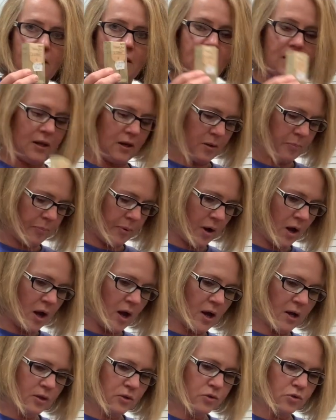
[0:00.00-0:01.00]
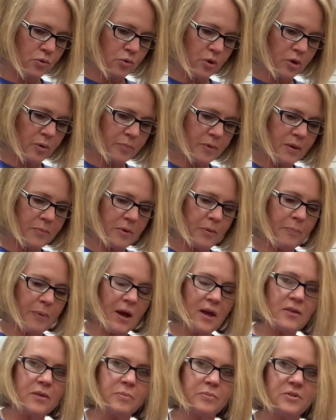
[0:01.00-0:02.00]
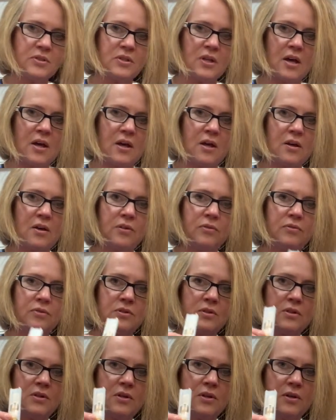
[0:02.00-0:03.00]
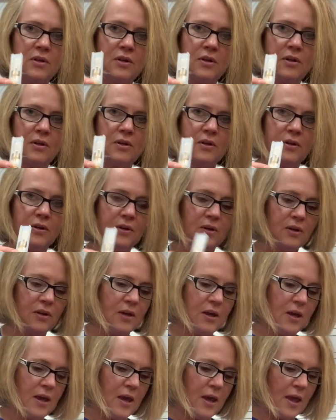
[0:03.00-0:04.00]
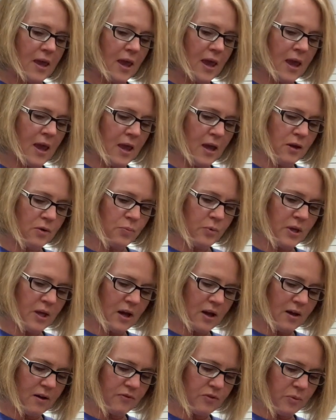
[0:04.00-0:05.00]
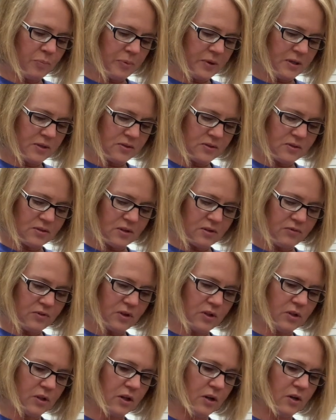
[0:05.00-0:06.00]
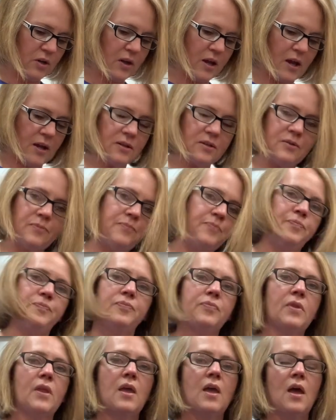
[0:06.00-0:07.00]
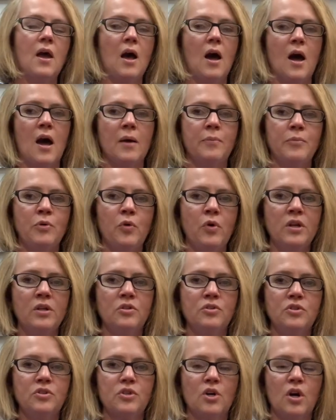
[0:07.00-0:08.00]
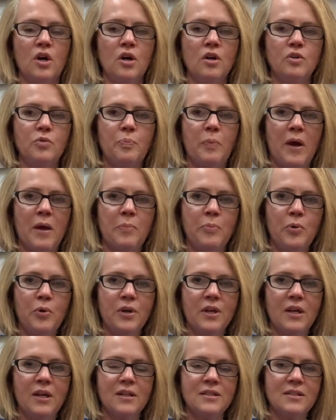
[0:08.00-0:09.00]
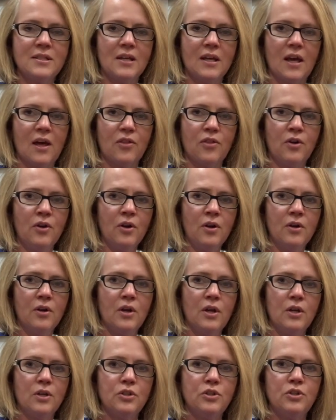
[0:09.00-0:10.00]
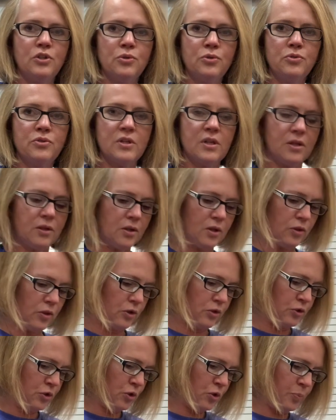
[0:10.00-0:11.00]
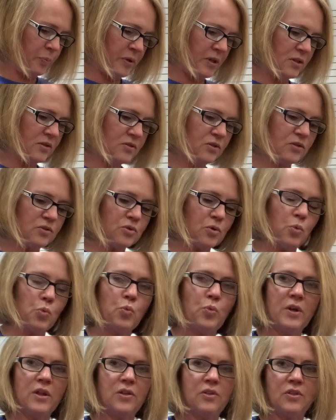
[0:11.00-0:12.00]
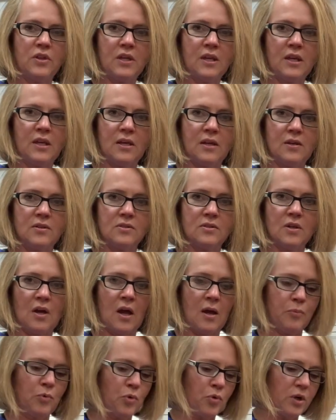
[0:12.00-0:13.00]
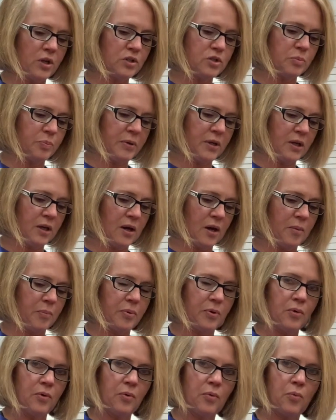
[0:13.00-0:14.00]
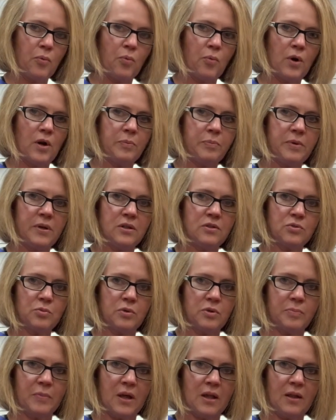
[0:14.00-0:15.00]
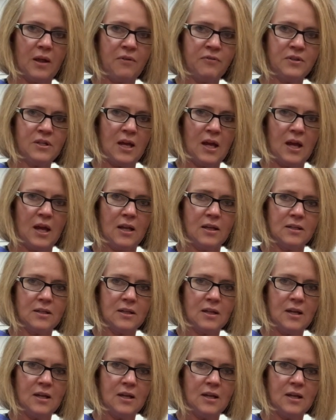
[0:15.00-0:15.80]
in a box or maybe by themselves. And we have the pieces of the clarinet. I'm going to start by putting it together using the two pieces with the keys. I'm going to pick up one piece with my left hand